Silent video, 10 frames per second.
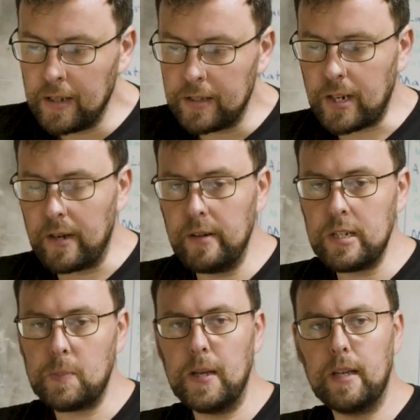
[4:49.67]

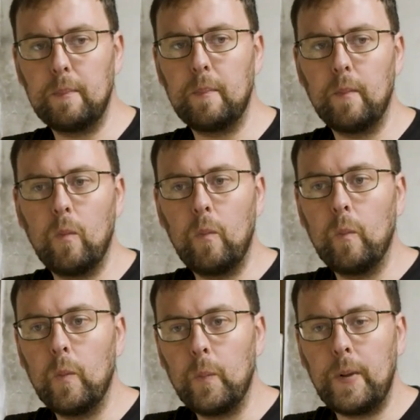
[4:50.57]
generally speaking,
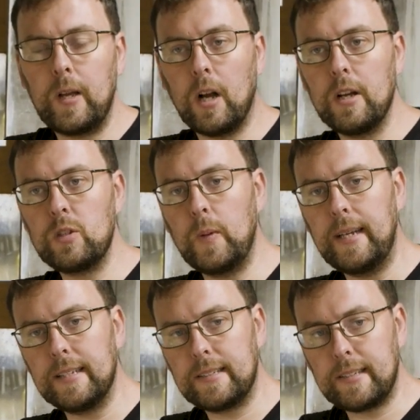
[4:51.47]
because
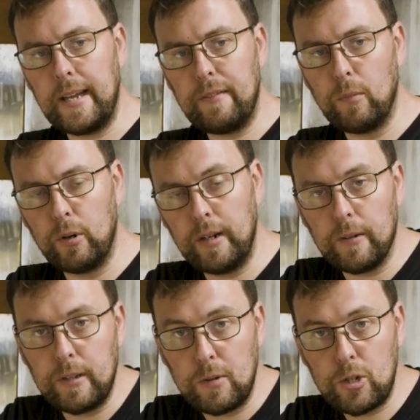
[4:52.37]
we can save money
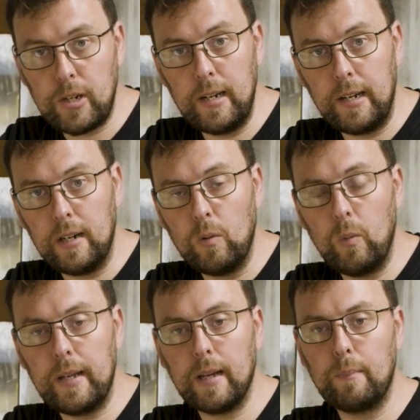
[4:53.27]
on the machining,
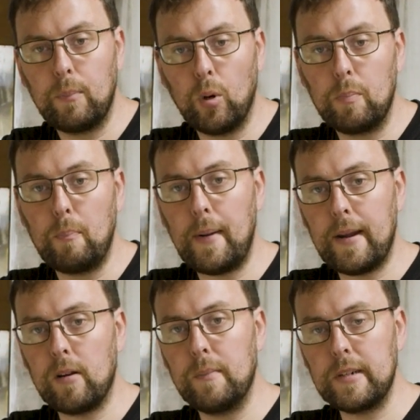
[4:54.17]
we can put
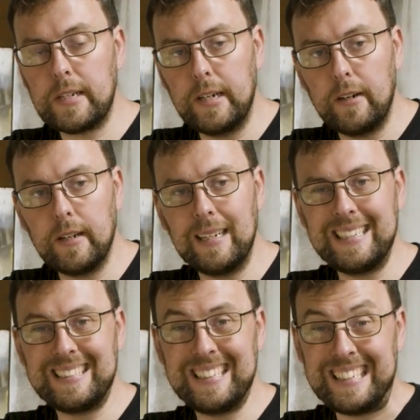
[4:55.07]
better material
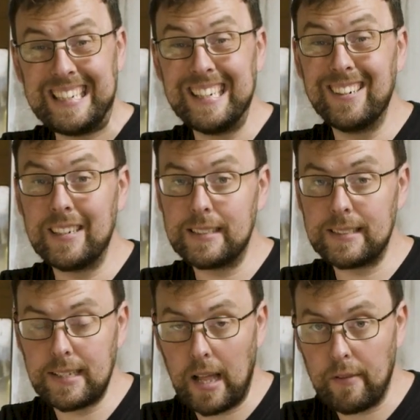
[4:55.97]
into the gear
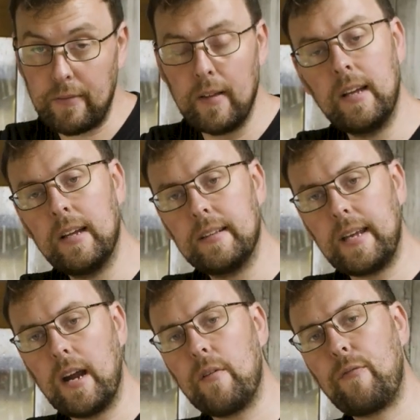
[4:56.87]
itself.
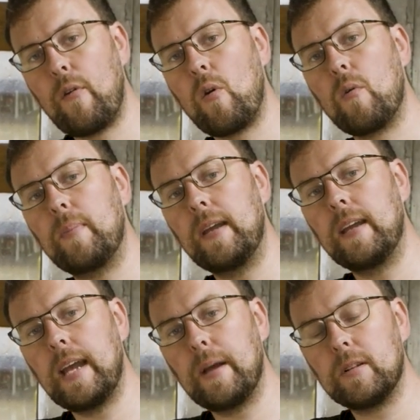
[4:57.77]
therefore
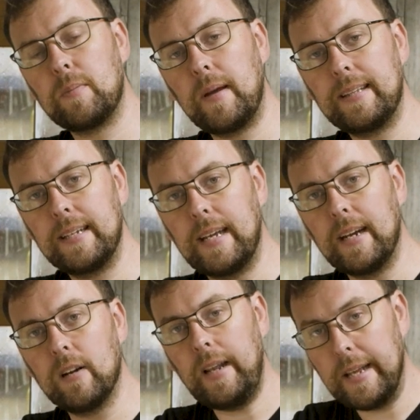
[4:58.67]
being able to make the
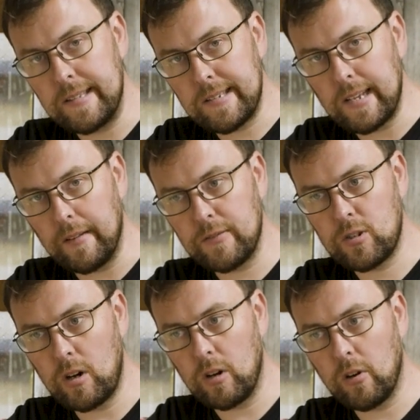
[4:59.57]
gear itself
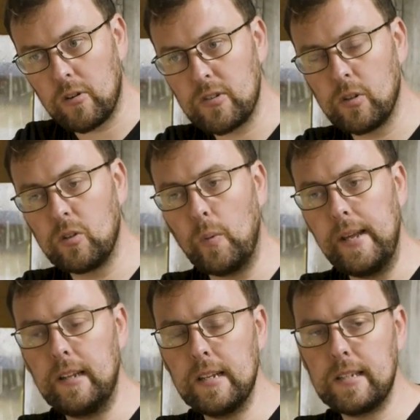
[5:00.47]
stronger. So the
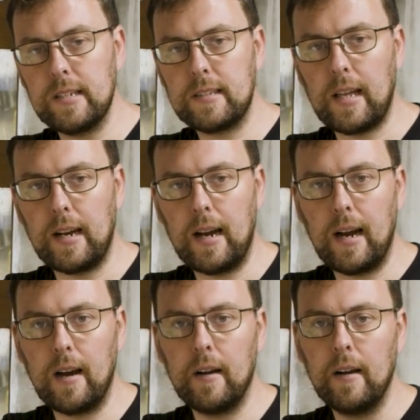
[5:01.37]
weaknesses that
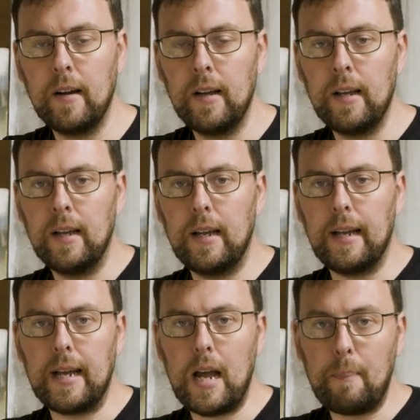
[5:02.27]
are
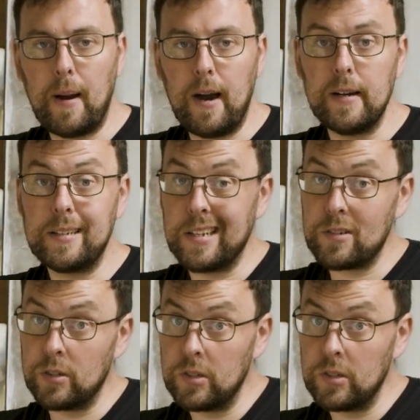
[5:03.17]
apparent as a